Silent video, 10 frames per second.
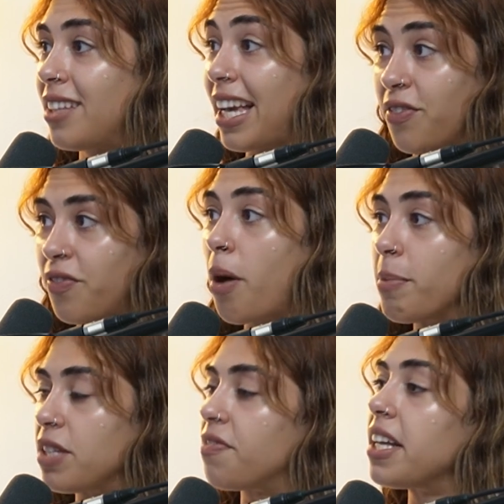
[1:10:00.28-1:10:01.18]
like
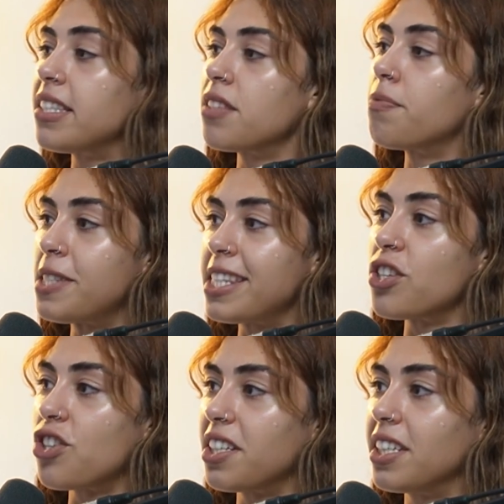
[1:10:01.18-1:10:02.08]
from a defensive
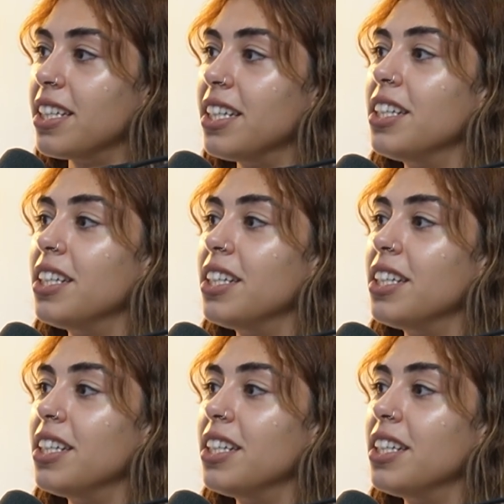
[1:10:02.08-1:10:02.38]
position.